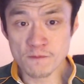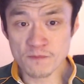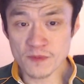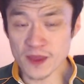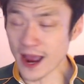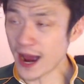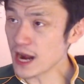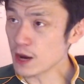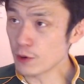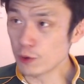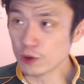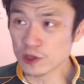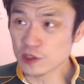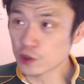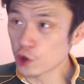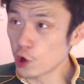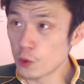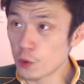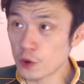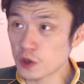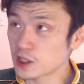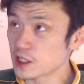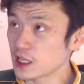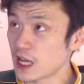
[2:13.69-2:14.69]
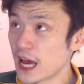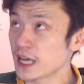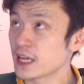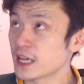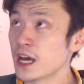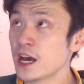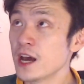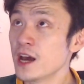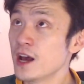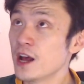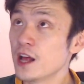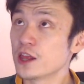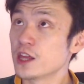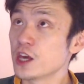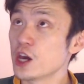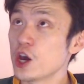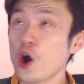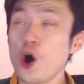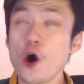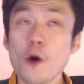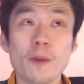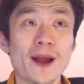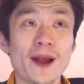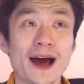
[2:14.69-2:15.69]
And it was almost like the
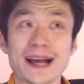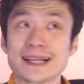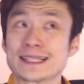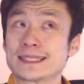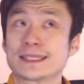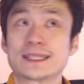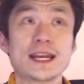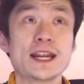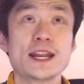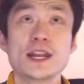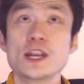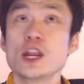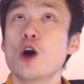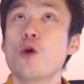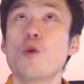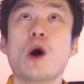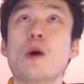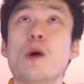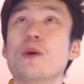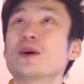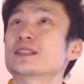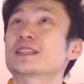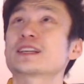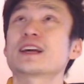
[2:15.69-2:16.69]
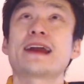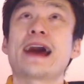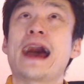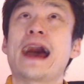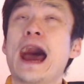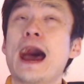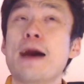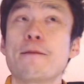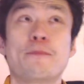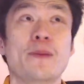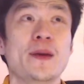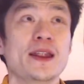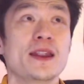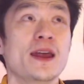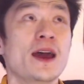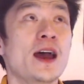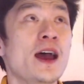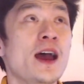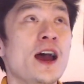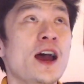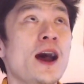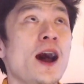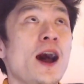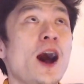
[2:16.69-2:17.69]
All Blacks didn't know what was going to happen.
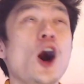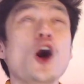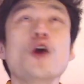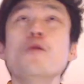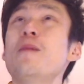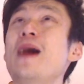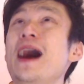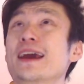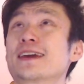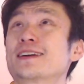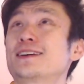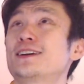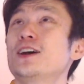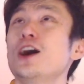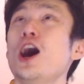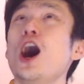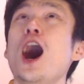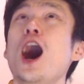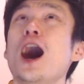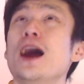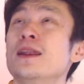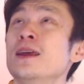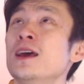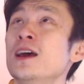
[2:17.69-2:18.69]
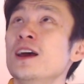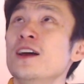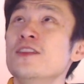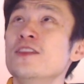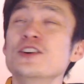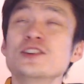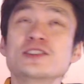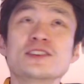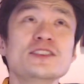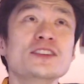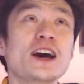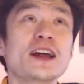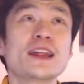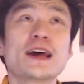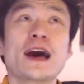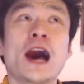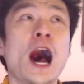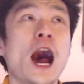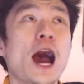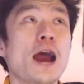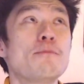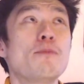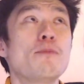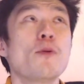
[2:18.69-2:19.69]
Oh my God, there's another
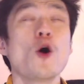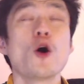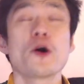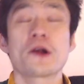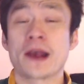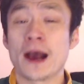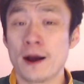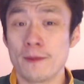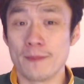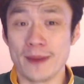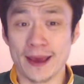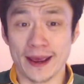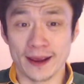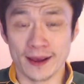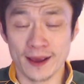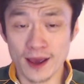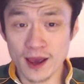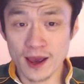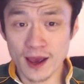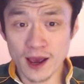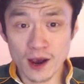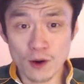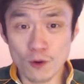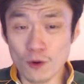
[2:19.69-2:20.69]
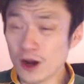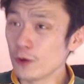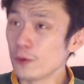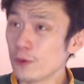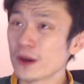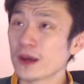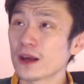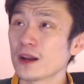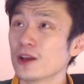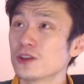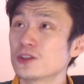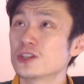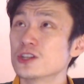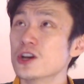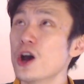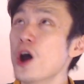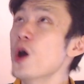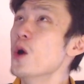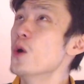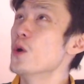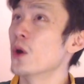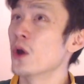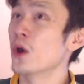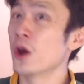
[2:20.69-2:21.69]
high ball coming. What are we going to
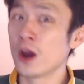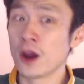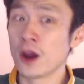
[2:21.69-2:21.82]
do?